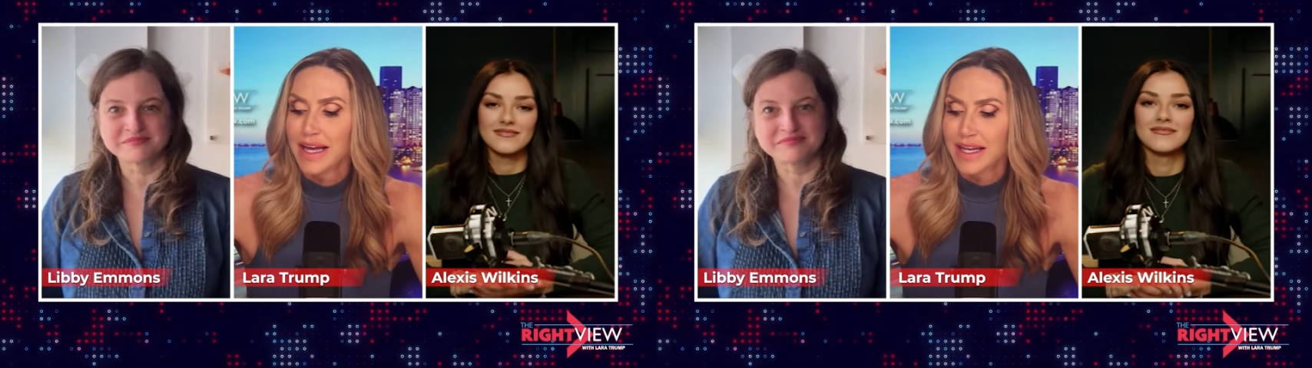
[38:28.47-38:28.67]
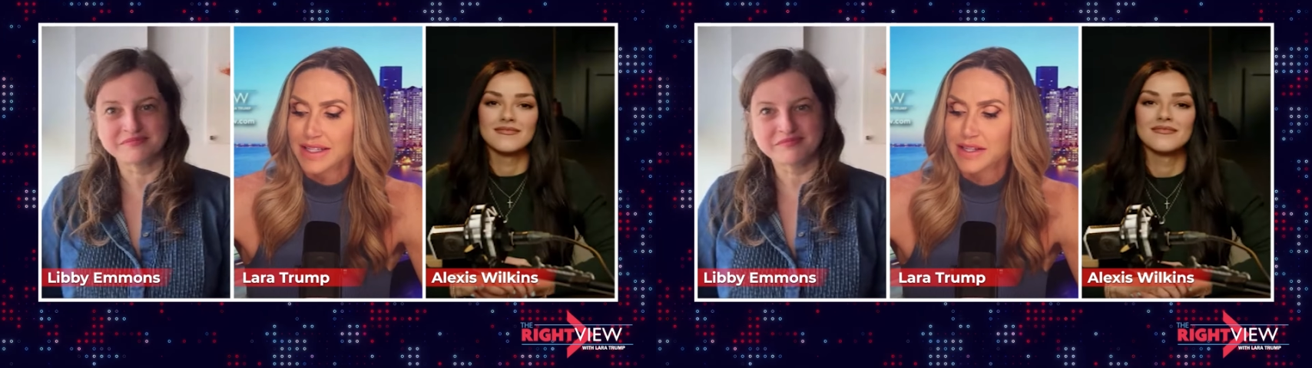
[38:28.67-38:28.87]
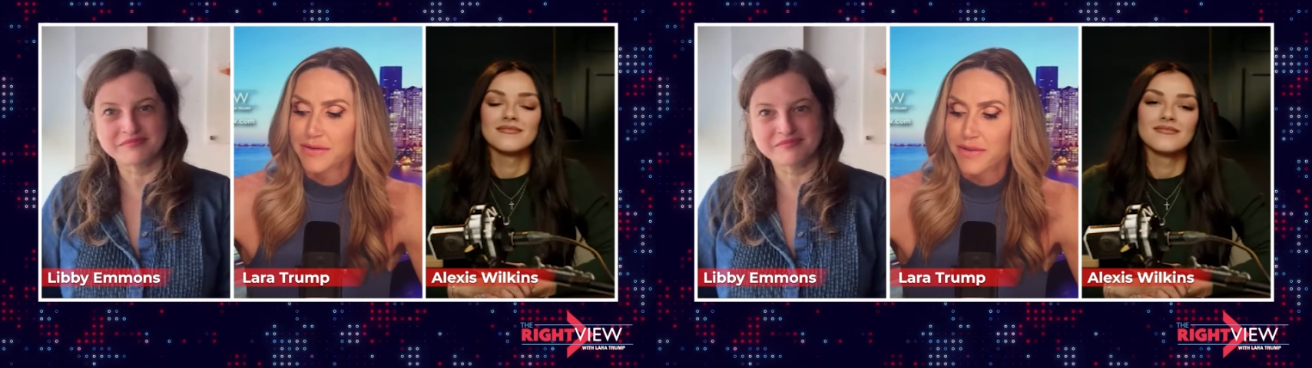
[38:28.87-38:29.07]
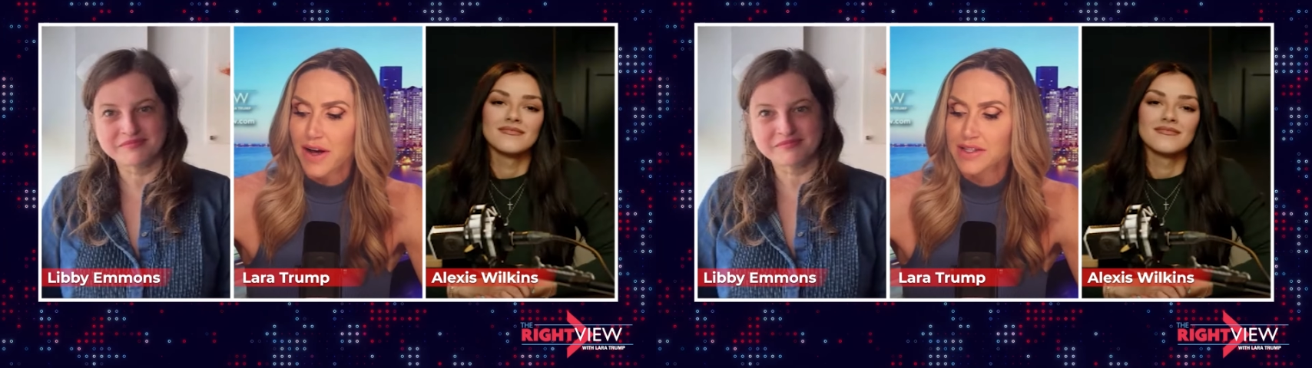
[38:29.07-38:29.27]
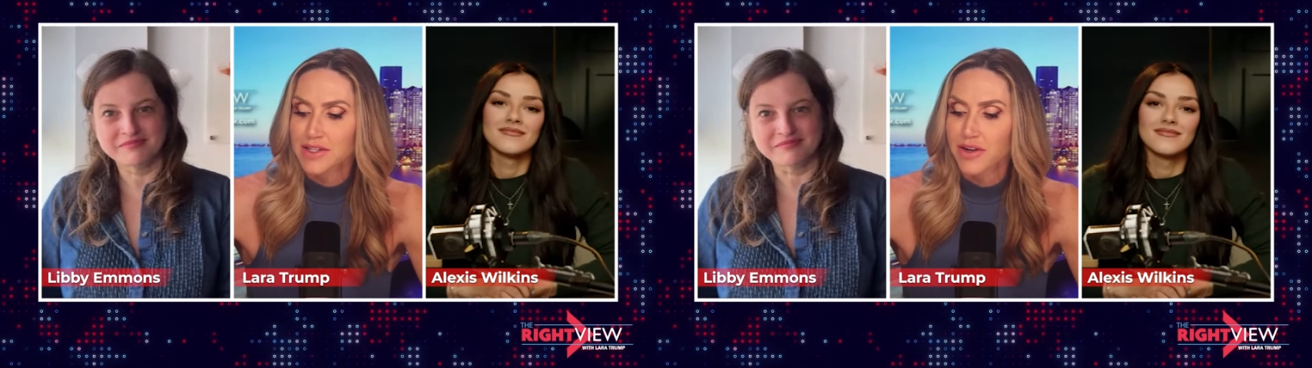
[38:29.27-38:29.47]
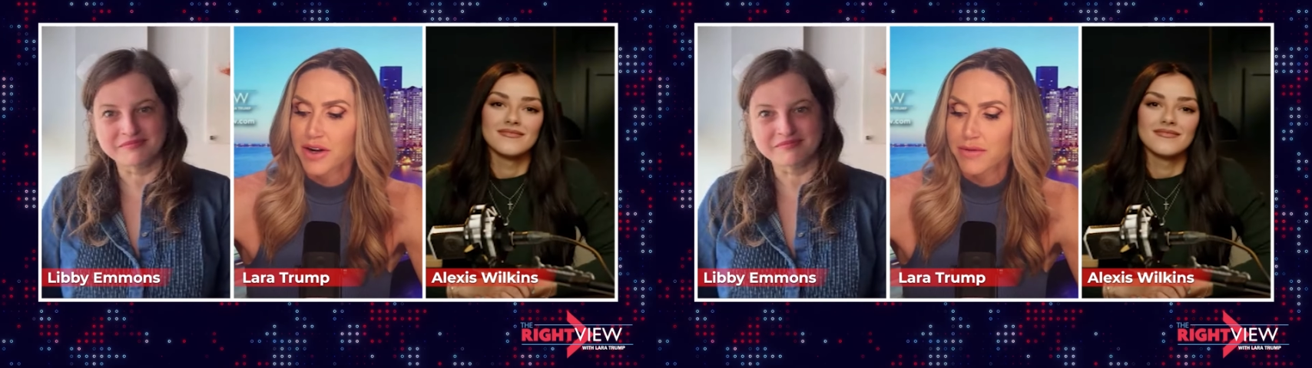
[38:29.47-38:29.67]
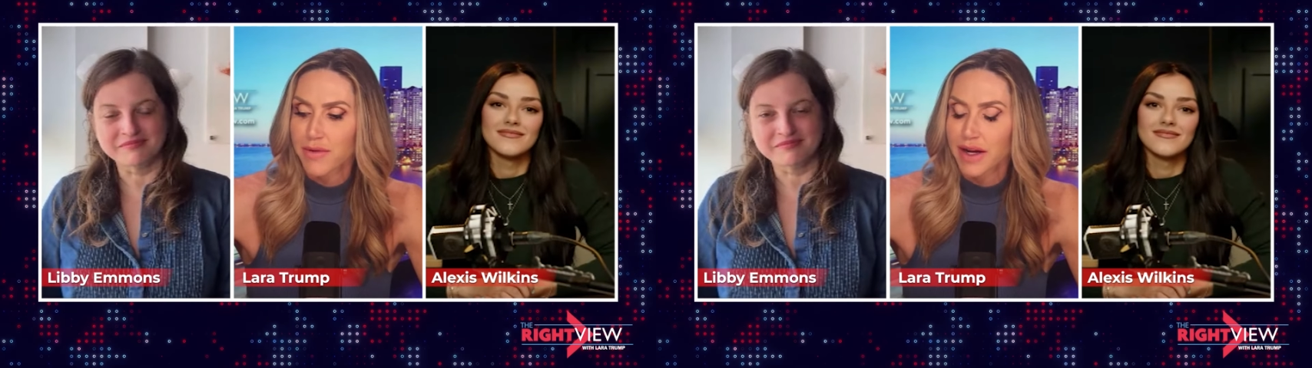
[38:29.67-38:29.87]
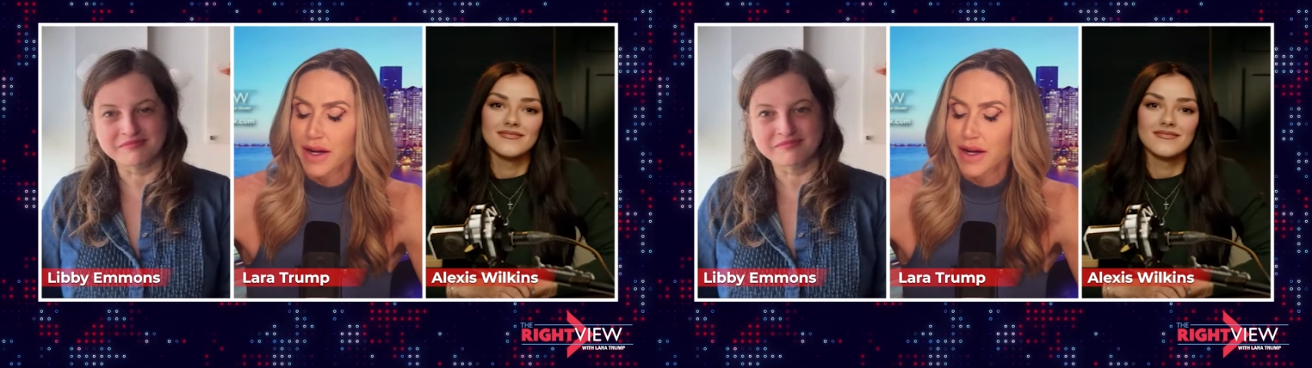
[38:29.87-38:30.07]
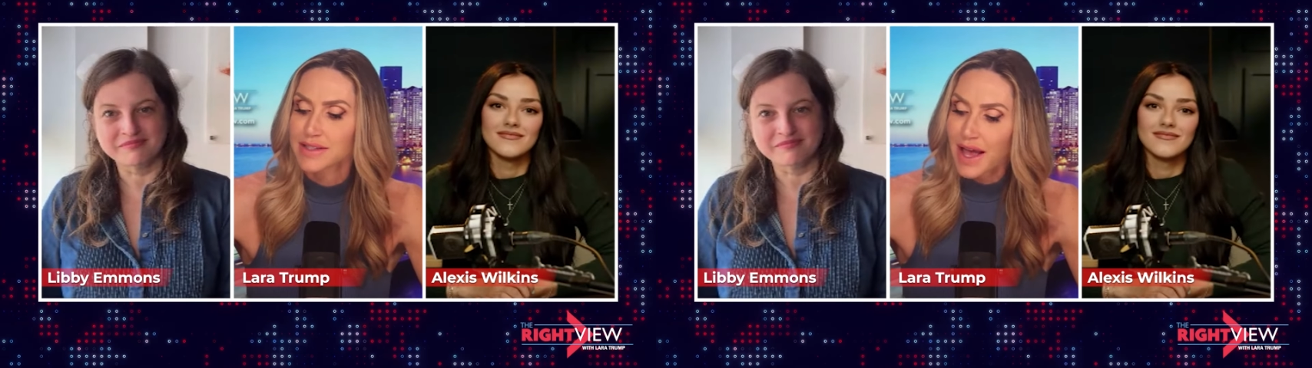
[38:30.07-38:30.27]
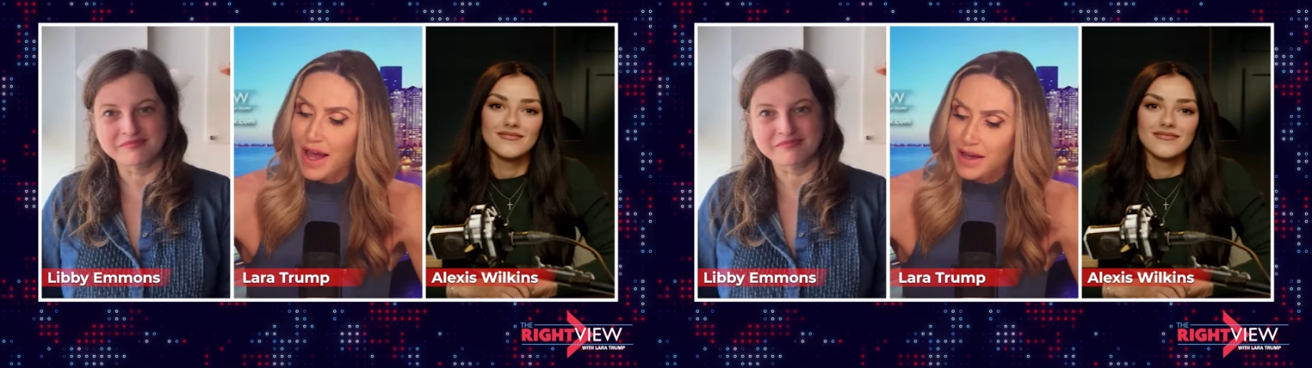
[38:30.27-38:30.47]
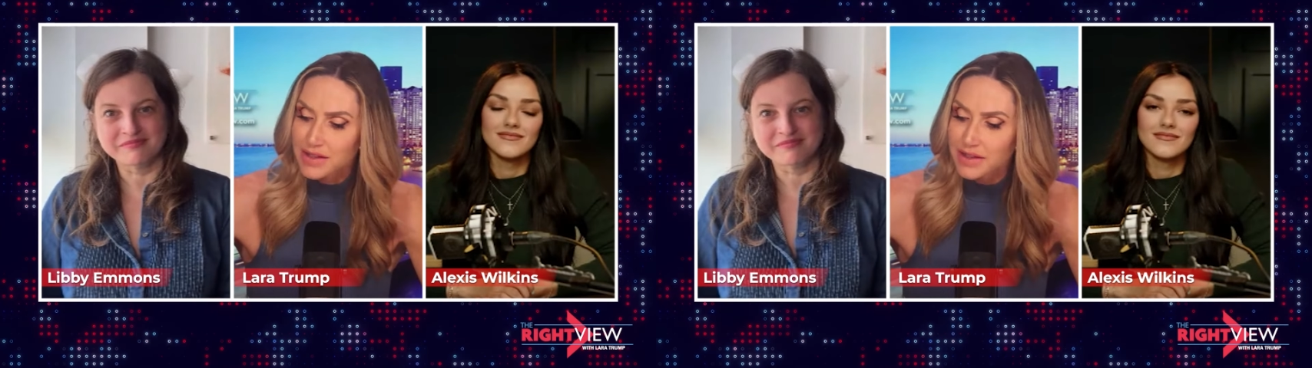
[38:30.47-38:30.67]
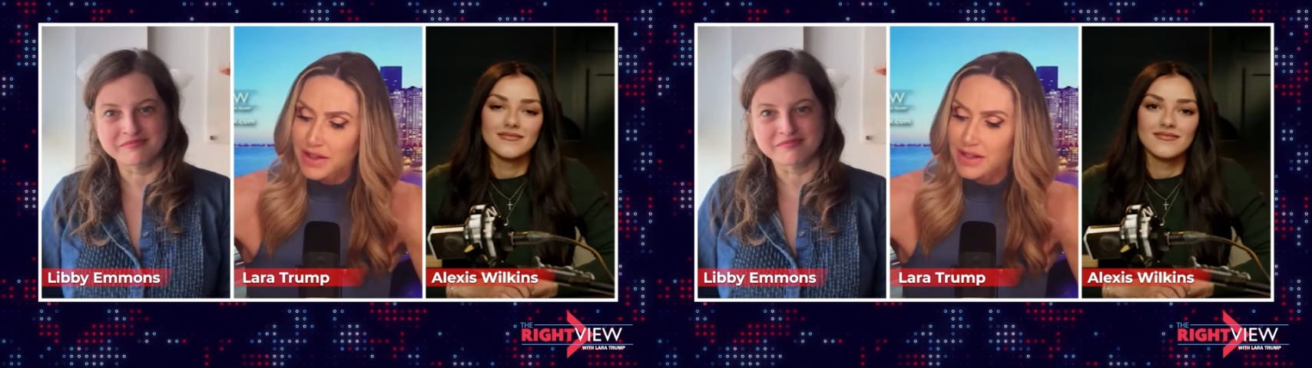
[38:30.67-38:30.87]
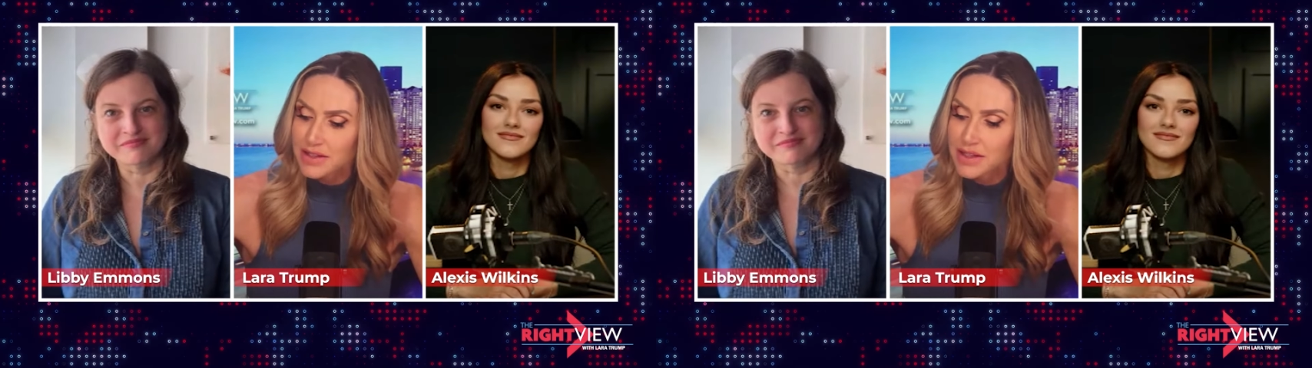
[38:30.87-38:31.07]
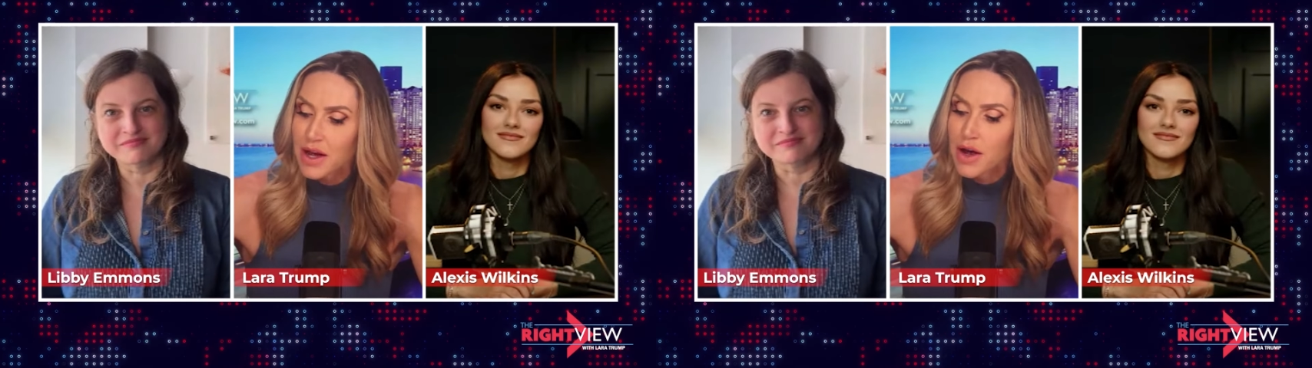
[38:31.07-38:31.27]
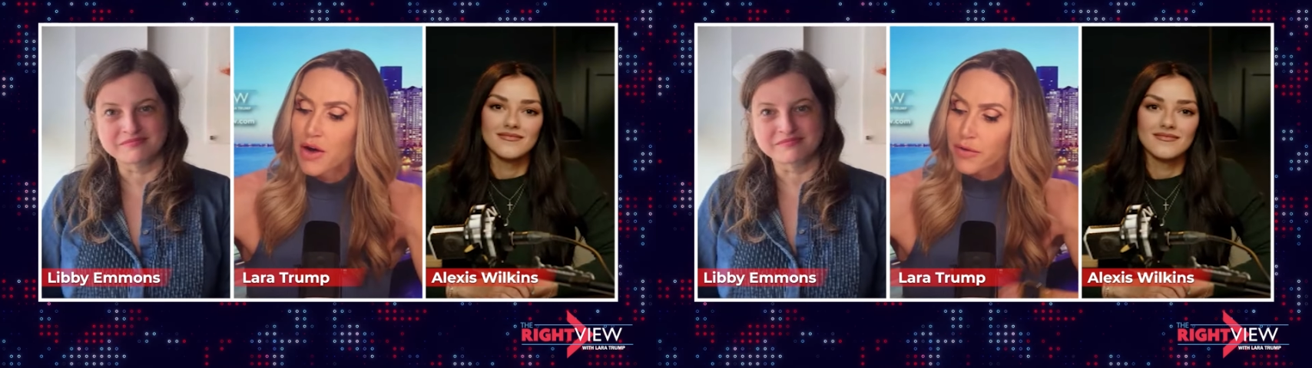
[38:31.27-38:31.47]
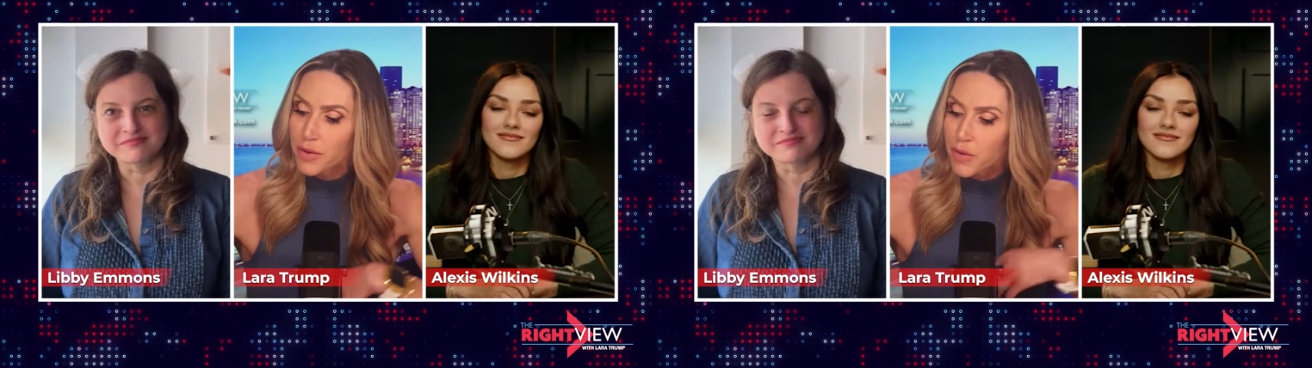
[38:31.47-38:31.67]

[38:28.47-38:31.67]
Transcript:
Speaker 1: is to foster and recognize excellence from